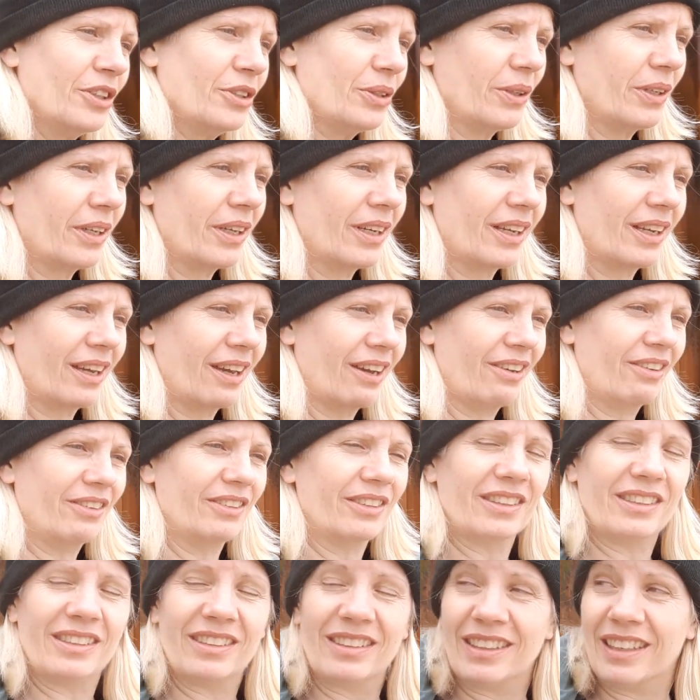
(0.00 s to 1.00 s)
So I'm gonna go
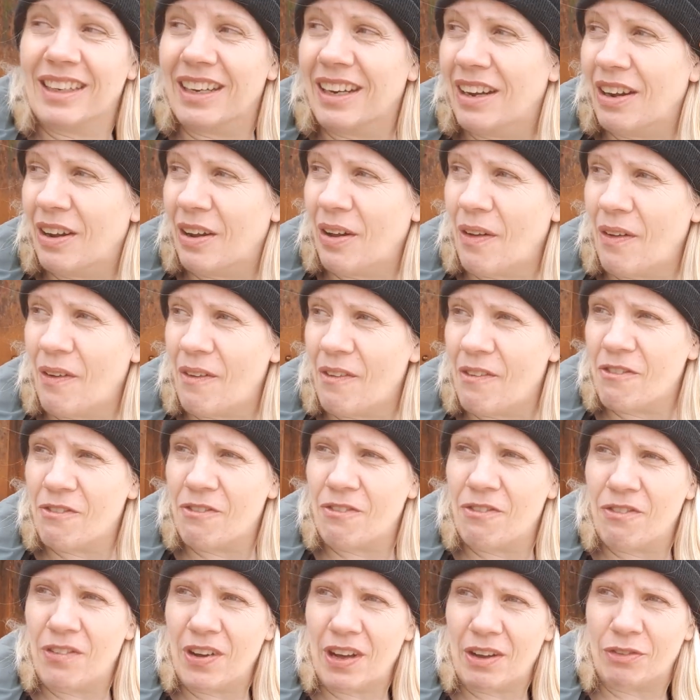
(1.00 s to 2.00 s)
and
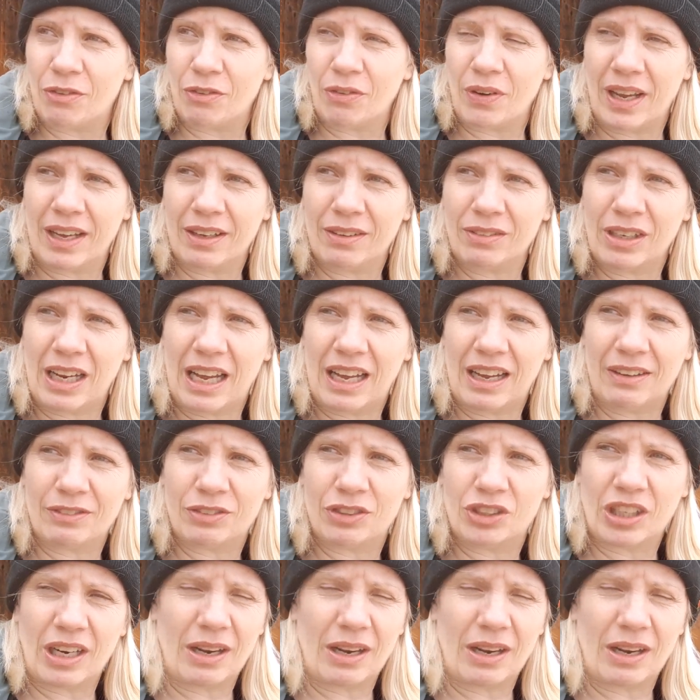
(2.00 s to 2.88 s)
faff around, have